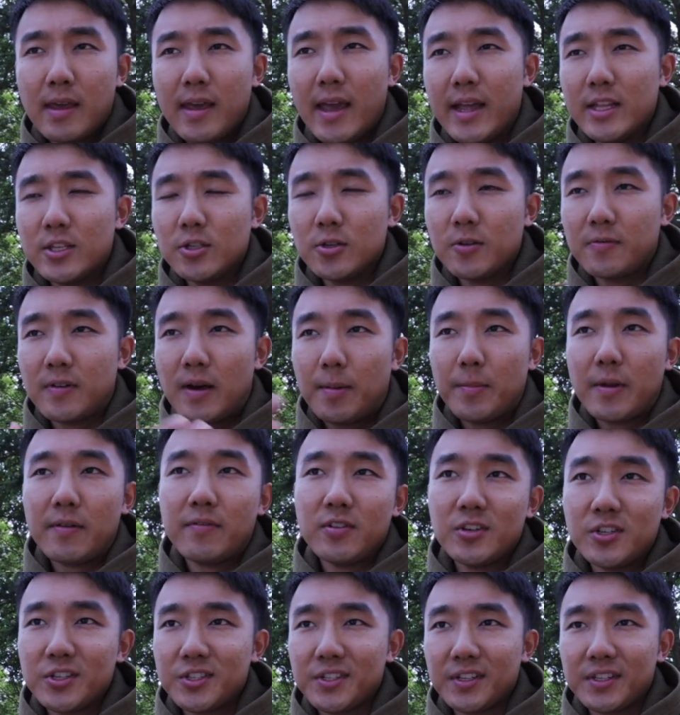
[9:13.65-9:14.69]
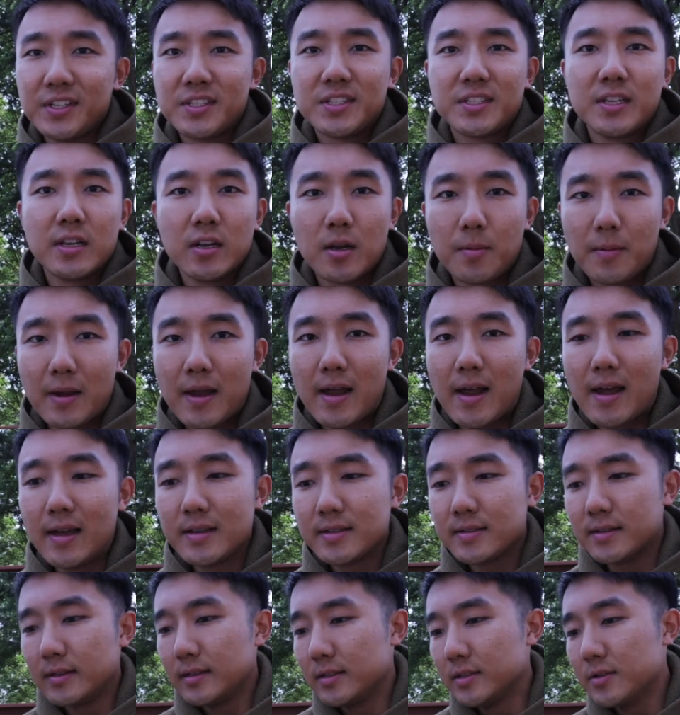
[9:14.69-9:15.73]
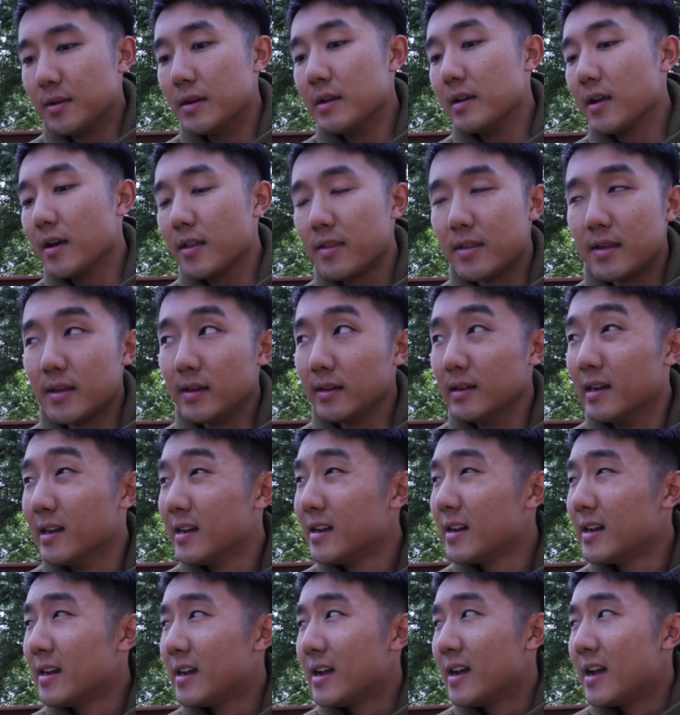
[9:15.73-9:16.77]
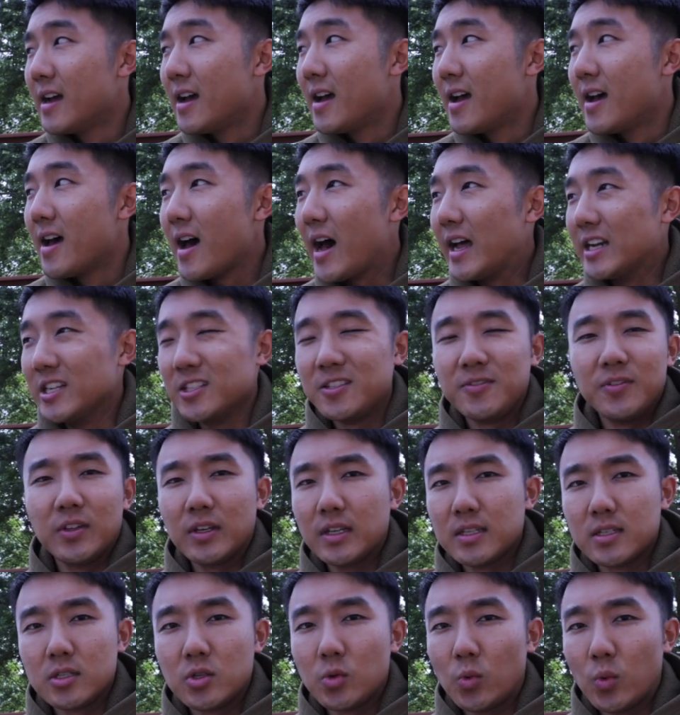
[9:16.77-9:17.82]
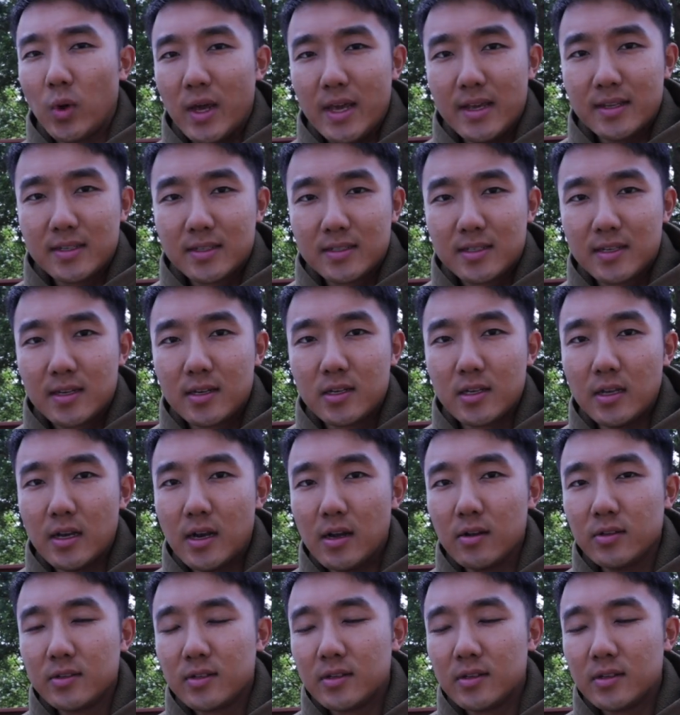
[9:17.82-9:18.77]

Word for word: And so if I'm ever just like sitting on my ass, like doing nothing, I just feel like it's such a waste, you know?